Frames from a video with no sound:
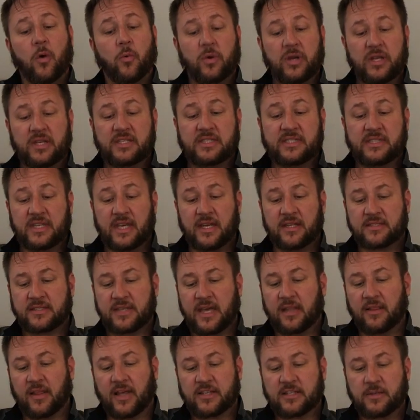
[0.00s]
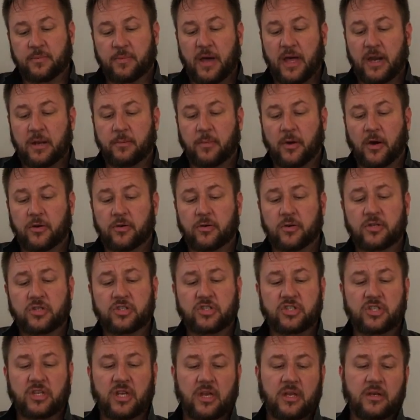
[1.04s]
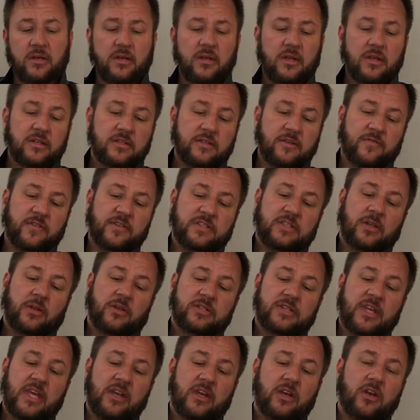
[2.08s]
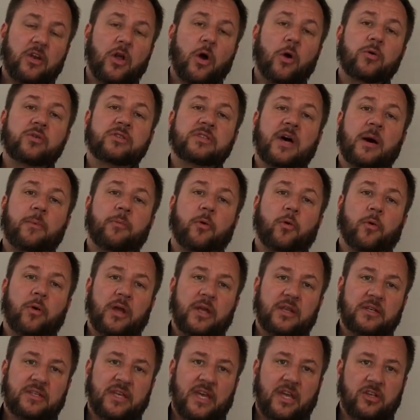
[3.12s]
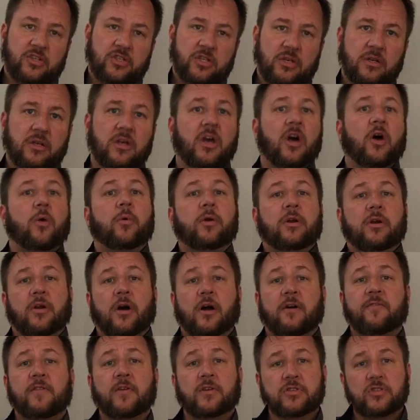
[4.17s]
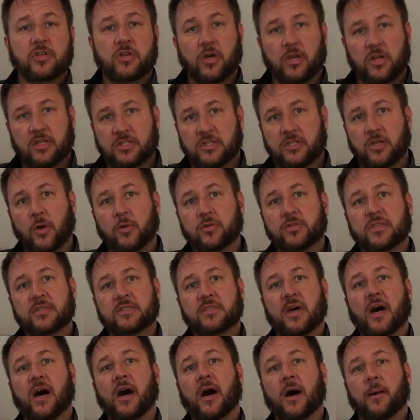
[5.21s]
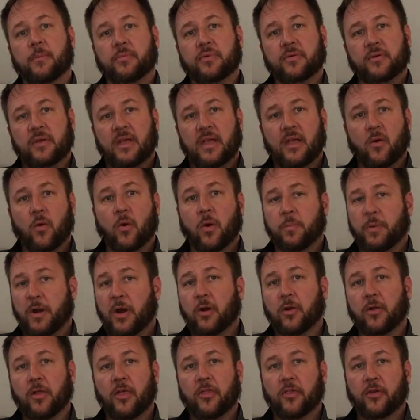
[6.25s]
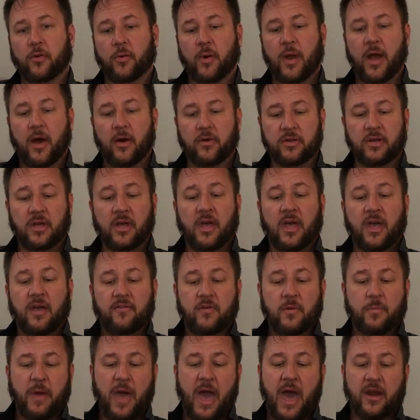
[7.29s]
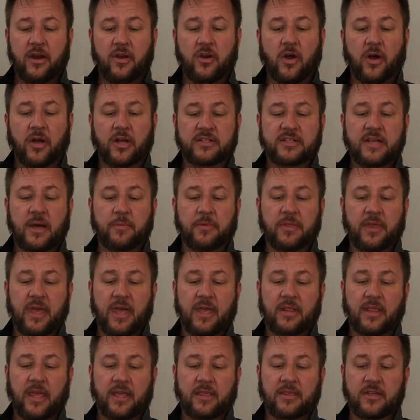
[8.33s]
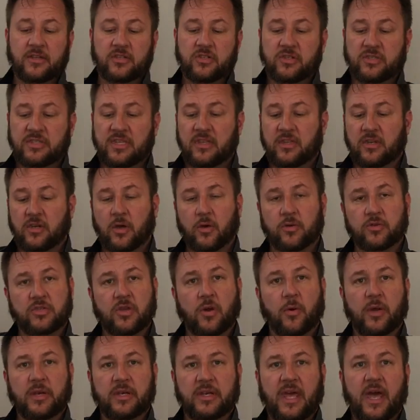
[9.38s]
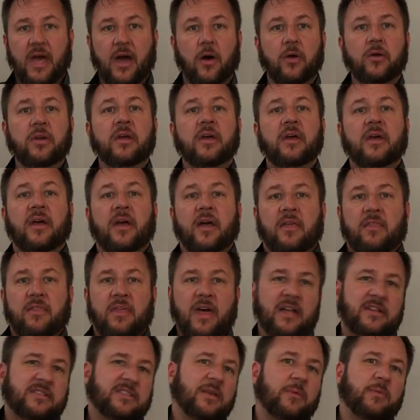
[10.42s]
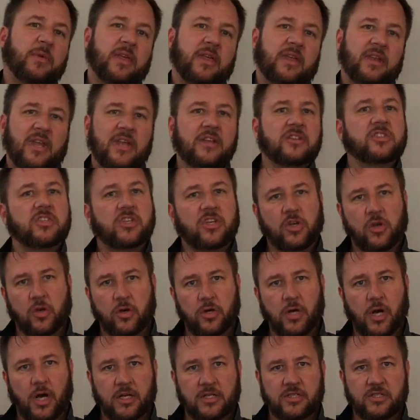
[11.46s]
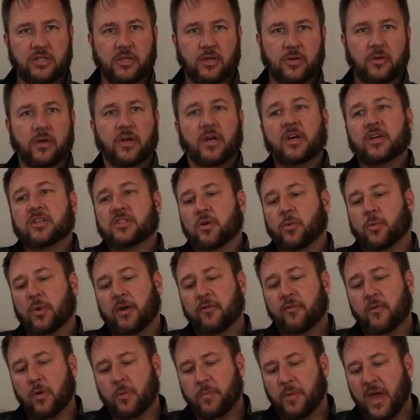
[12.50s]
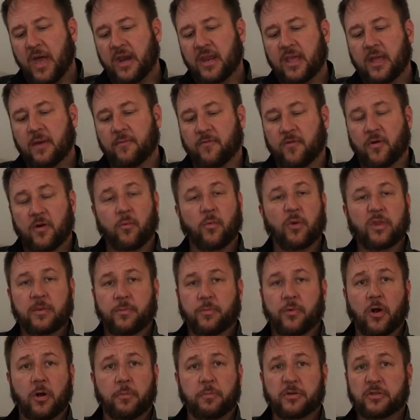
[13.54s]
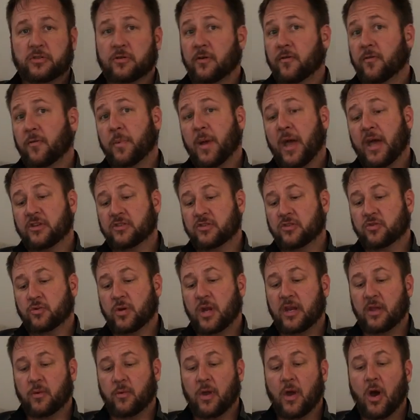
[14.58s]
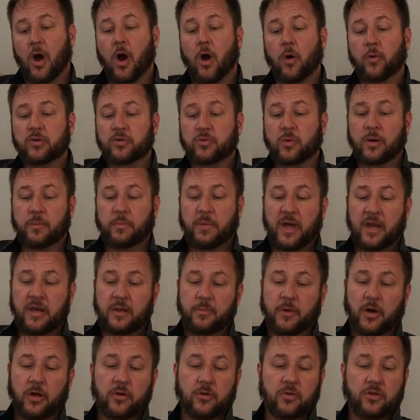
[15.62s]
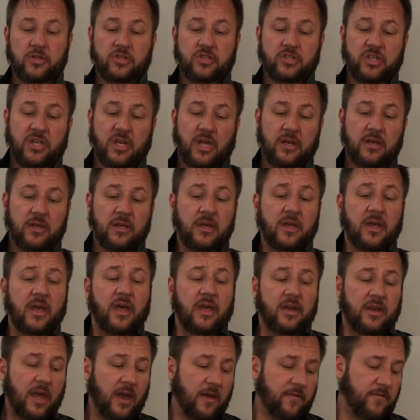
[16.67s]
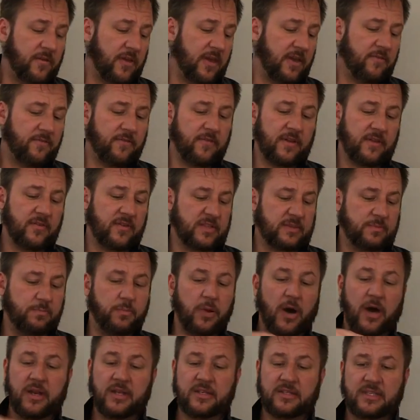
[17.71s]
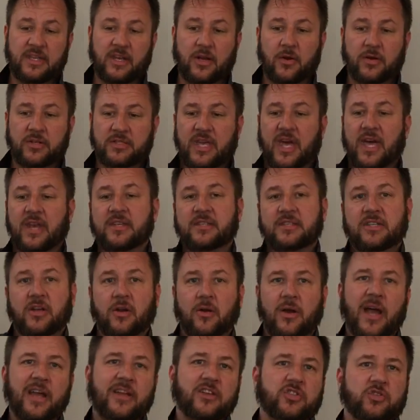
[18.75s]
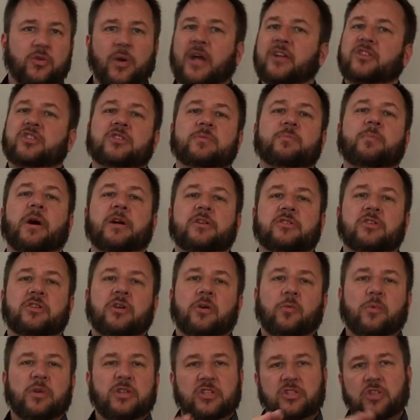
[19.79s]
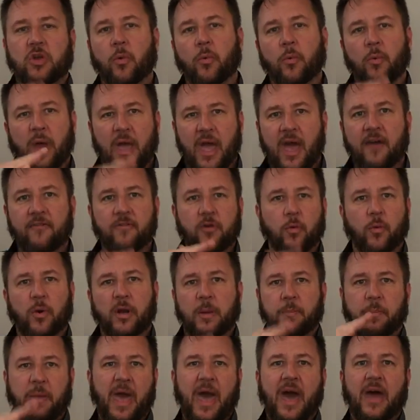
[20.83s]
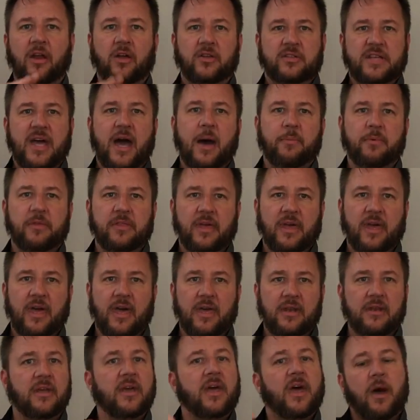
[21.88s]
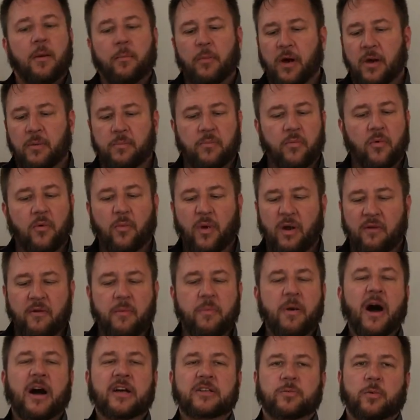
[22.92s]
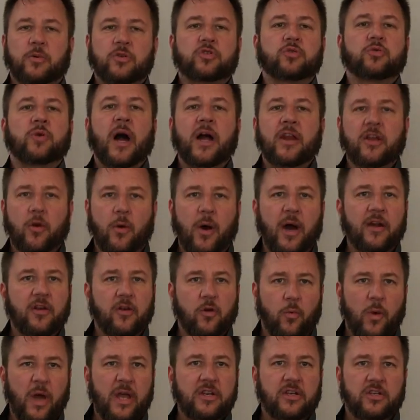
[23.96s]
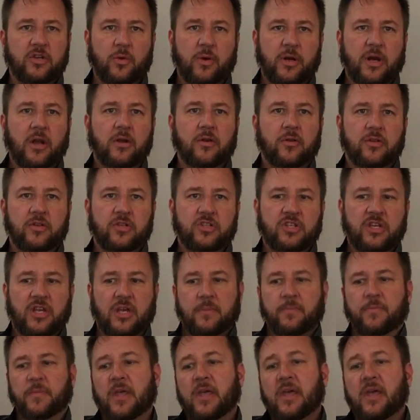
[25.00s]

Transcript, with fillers: when he sits, I like to pet him under his chin to facilitate a nose up orientation. When a dog feels good, its nose is up or parallel to the ground. If you pat a dog on top of the head like this, you see the nose going down. That's something that insecure dogs do. So whenever we're petting him for with a purpose or for purpose of training, we always want to pet him under the chin. Now, if, if, if his butt is here, his head is here, I can scratch his butt too. We just don't ever want to pat on top of the head. But whenever possible, try to go out of your way to do it under the chin.